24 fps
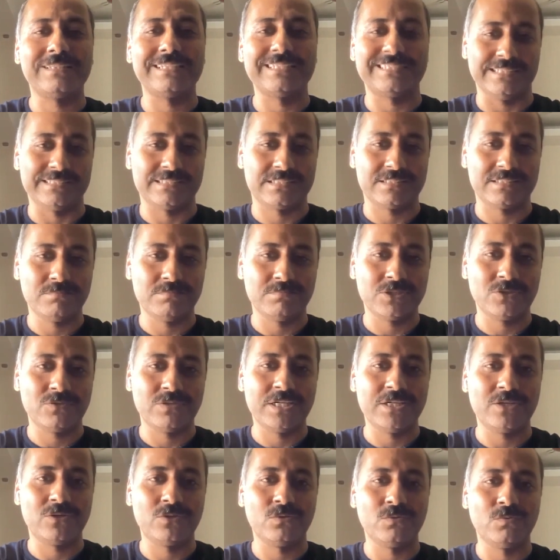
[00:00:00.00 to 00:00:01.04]
the systems. You
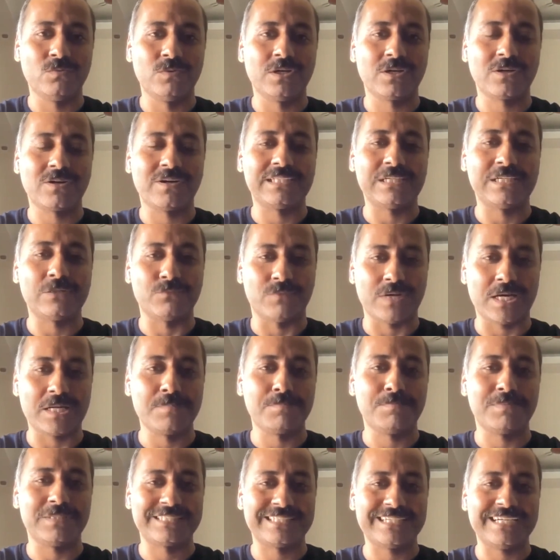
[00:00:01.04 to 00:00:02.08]
need to work on that
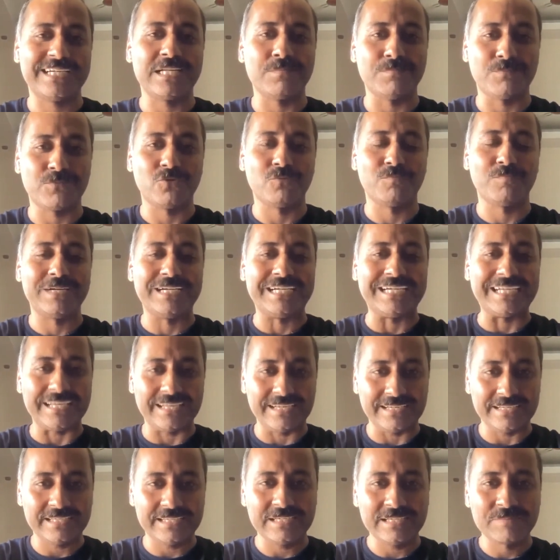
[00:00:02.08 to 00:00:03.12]
1% improvement
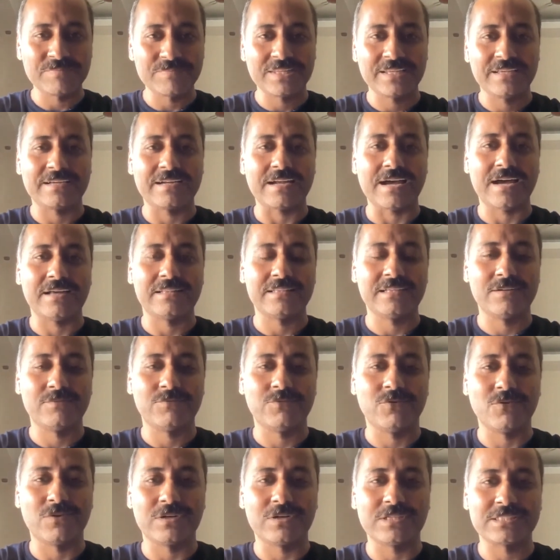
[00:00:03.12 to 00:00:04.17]
daily rather than
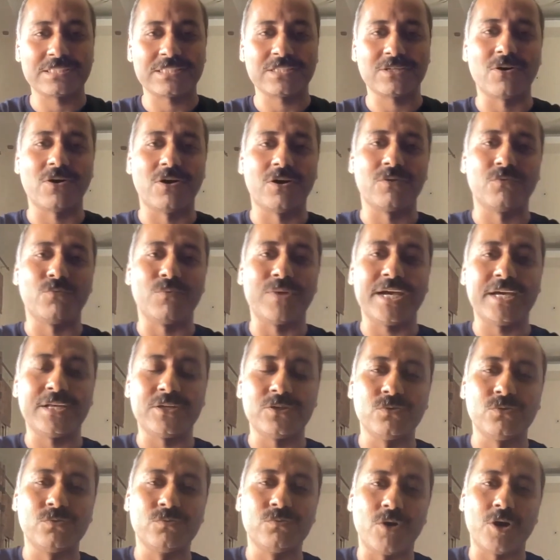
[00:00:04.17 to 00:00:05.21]
focusing on where
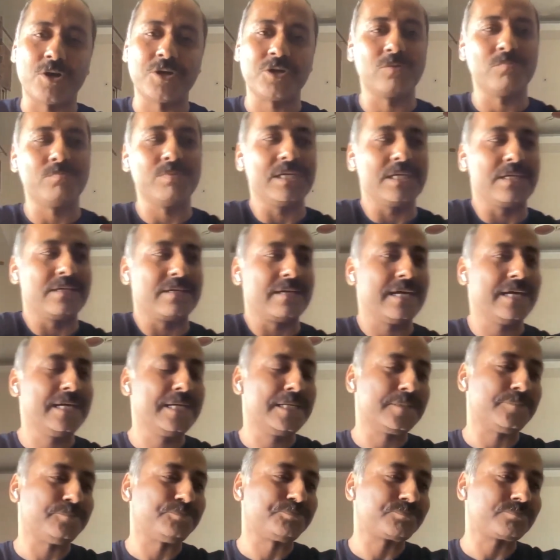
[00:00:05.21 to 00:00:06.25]
you want to be. Right.
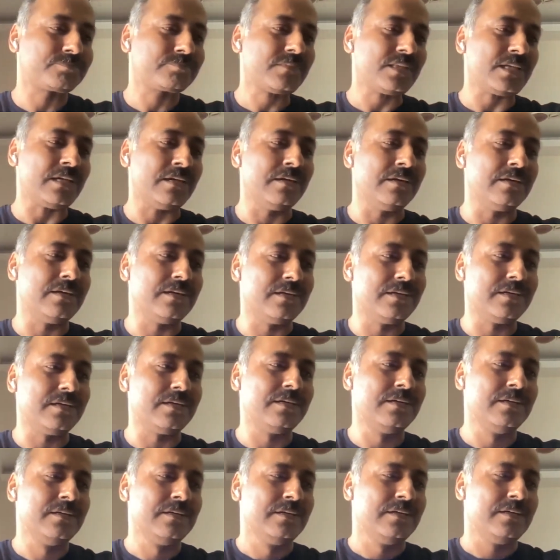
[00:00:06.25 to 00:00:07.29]
uh,
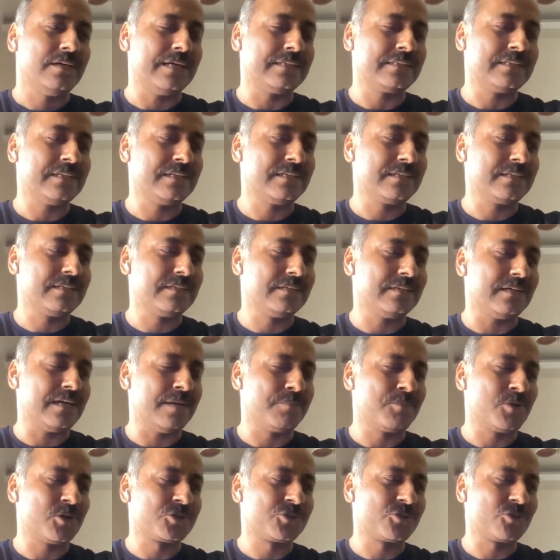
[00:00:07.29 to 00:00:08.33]
I think I'm
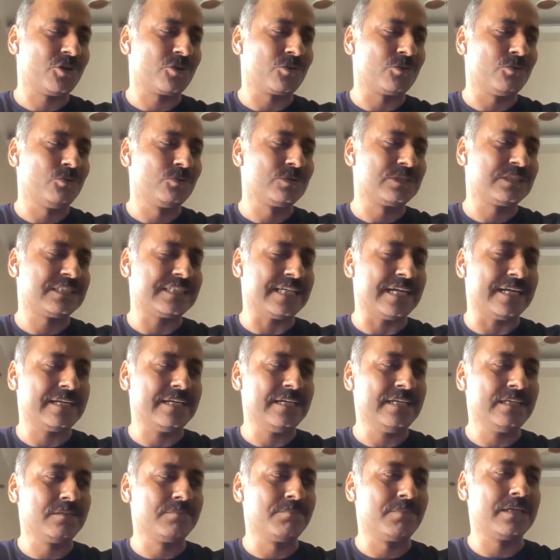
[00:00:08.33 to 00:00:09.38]
not sure who said
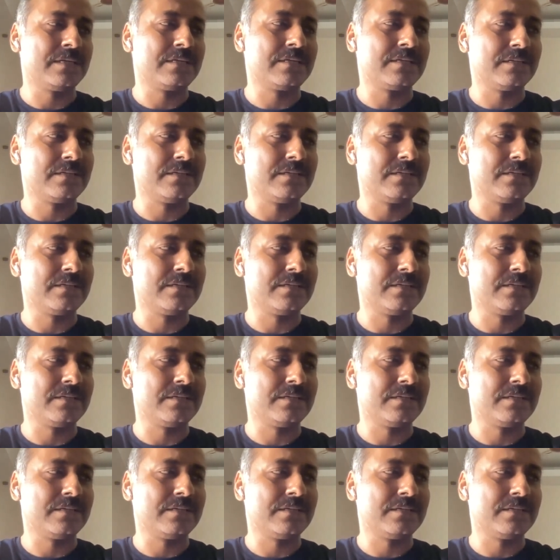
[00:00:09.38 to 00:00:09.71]
it, but